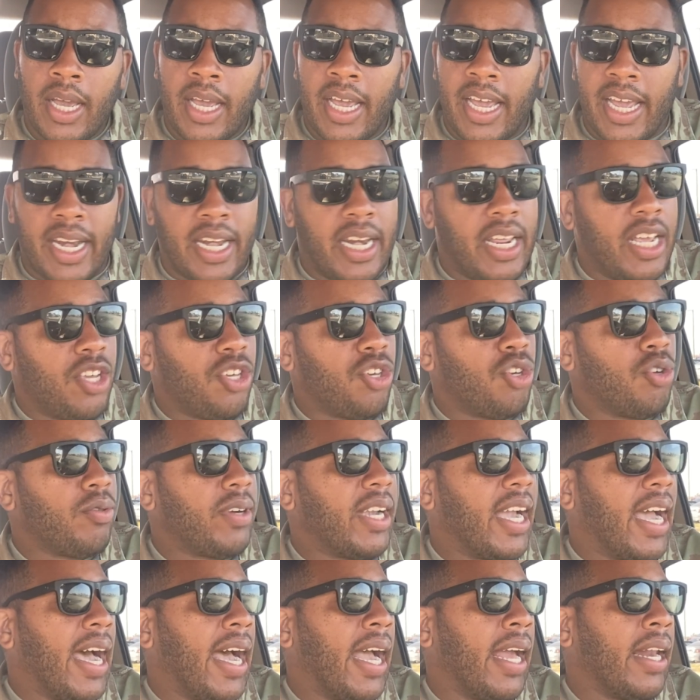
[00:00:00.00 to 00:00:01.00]
And then you
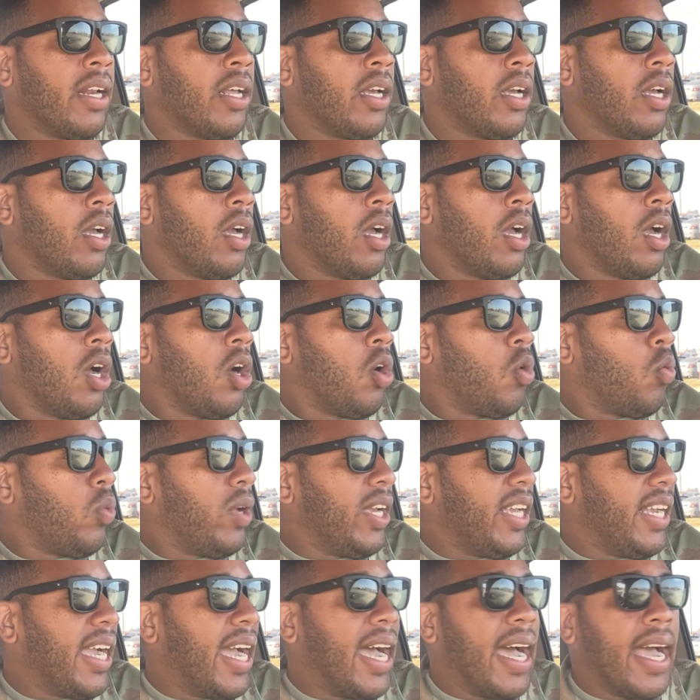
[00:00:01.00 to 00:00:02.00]
got,
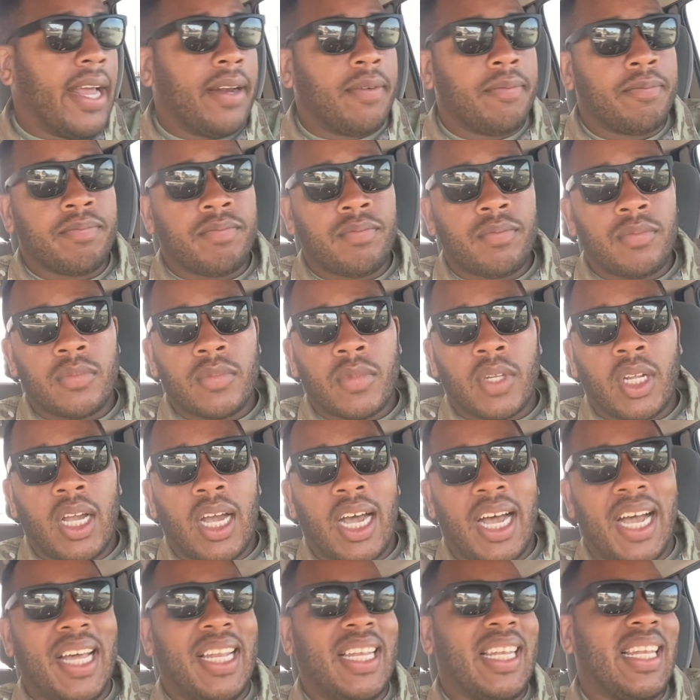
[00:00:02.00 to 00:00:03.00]
we got
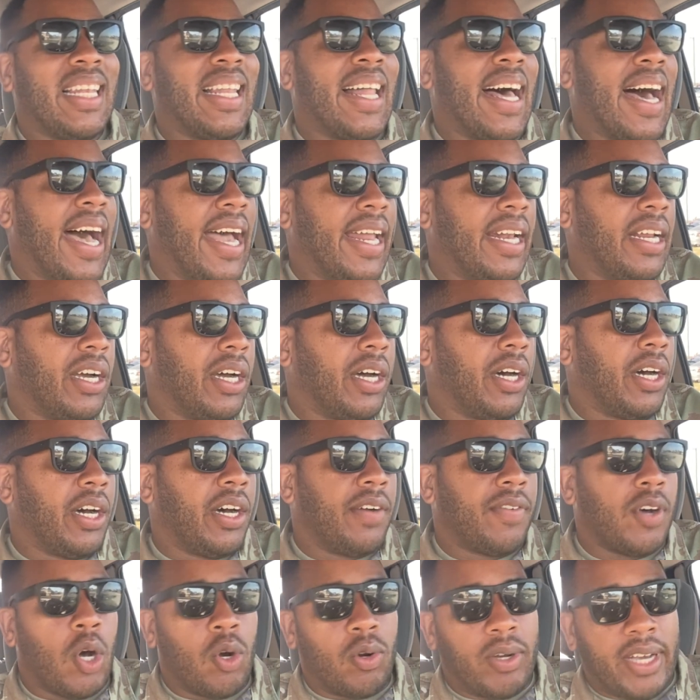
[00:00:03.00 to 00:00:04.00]
a lot
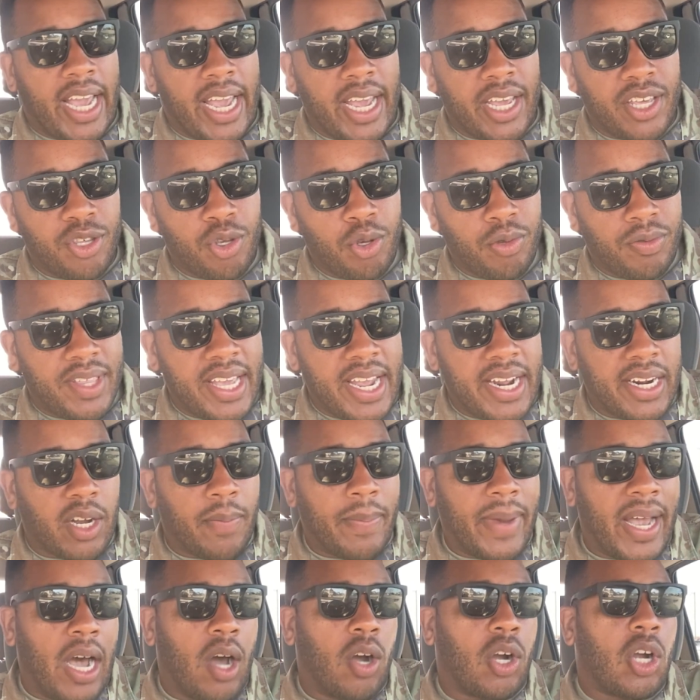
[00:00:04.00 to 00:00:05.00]
of, okay, you think
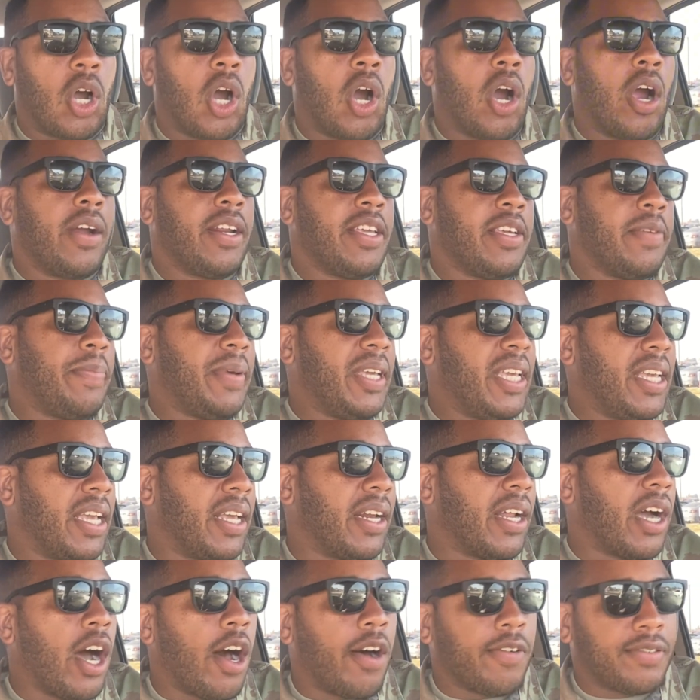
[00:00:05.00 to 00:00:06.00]
about Cardi B
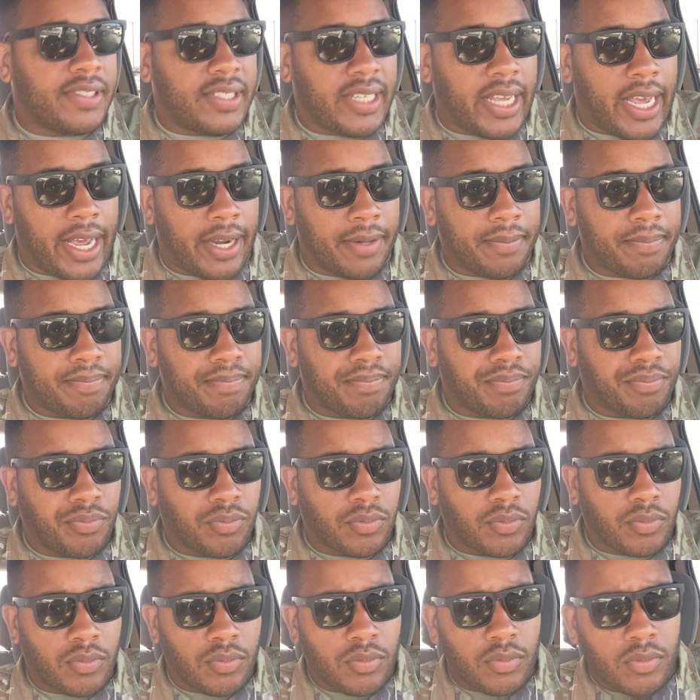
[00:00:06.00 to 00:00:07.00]
and Offset.
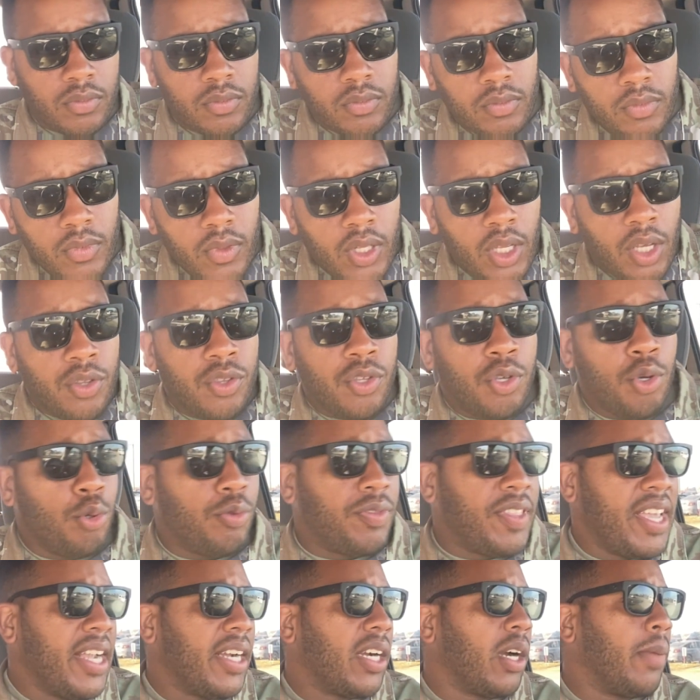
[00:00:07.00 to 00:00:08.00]
You
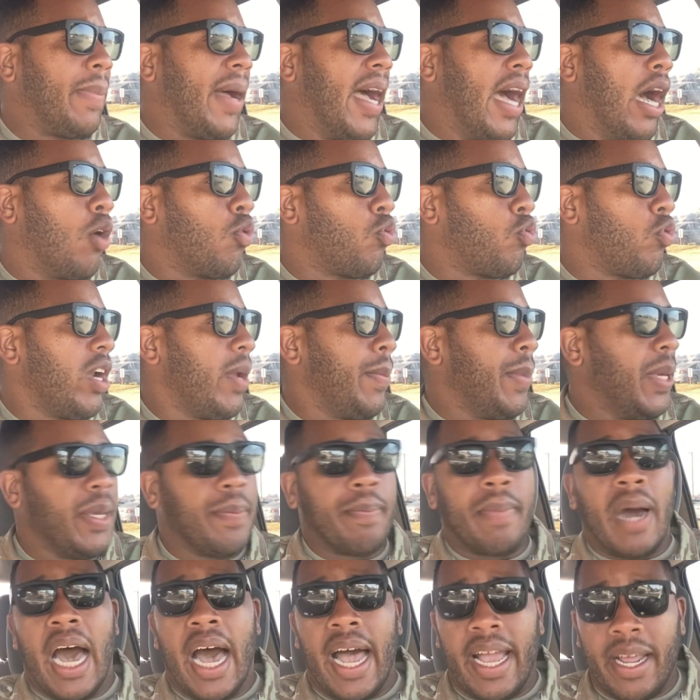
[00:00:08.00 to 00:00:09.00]
think about Remy
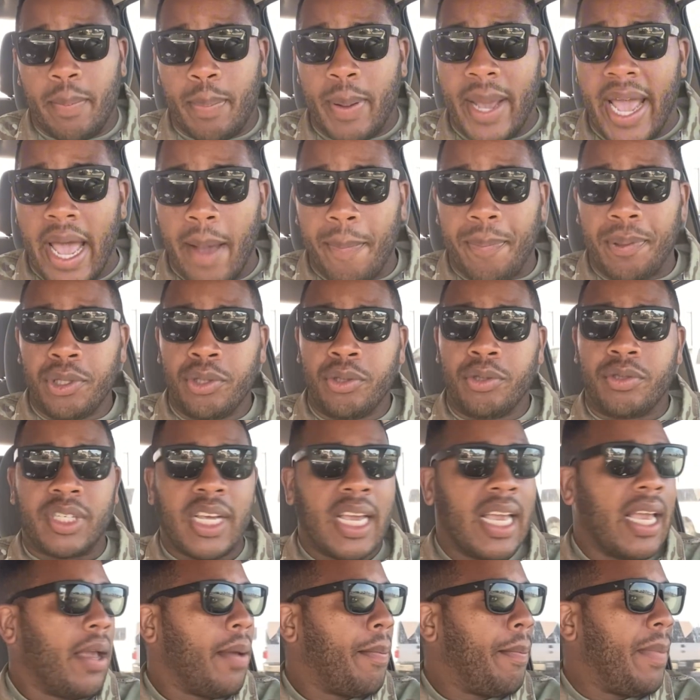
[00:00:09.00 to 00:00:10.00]
Ma and Papoose.
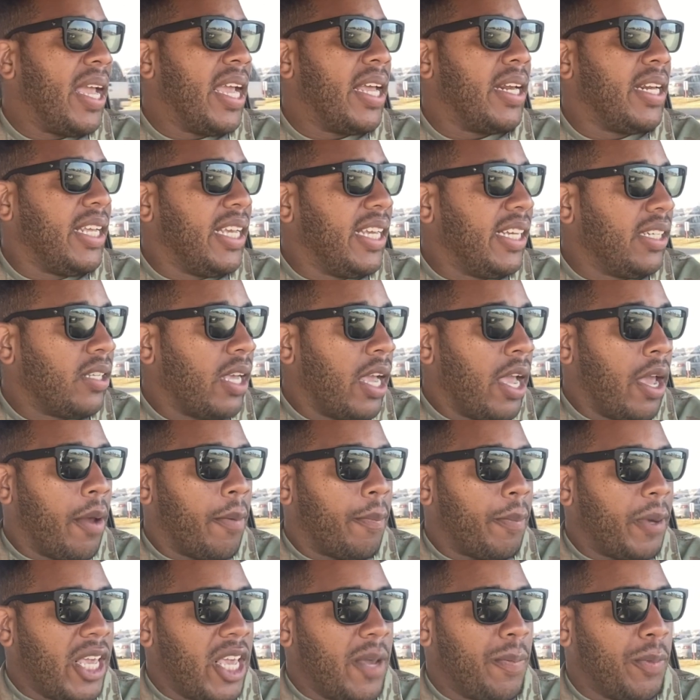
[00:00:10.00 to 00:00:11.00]
Man, these
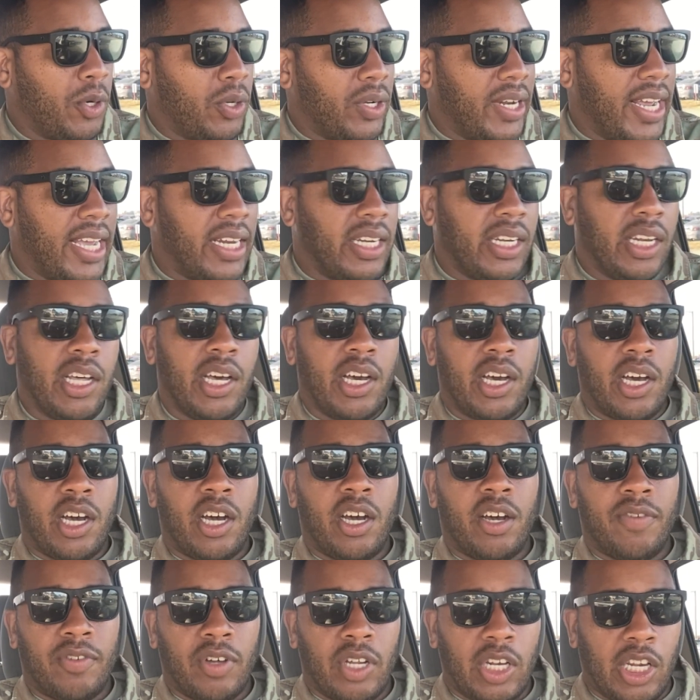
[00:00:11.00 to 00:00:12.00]
people that
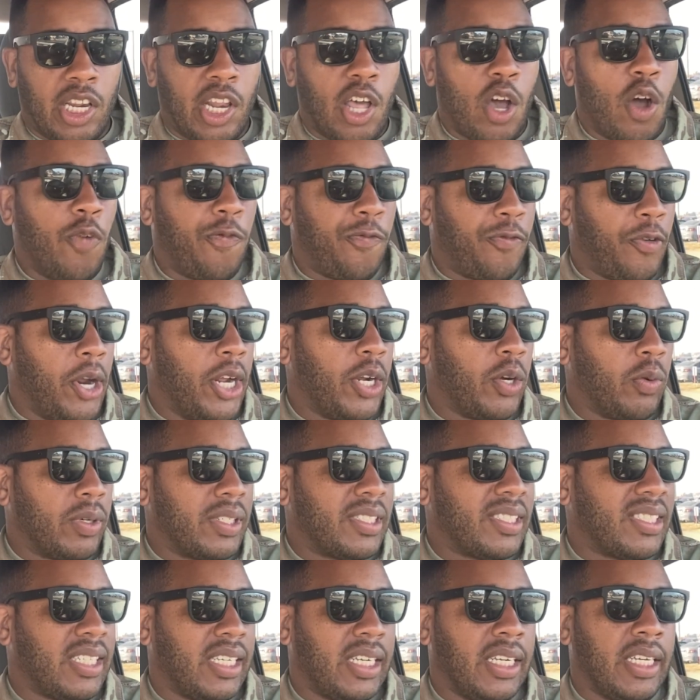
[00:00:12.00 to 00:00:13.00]
love low
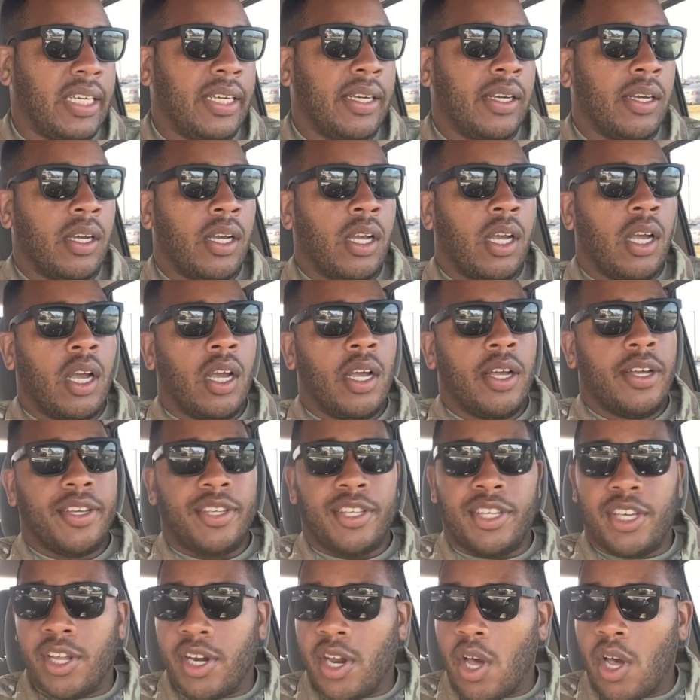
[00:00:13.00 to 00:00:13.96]
frequency, you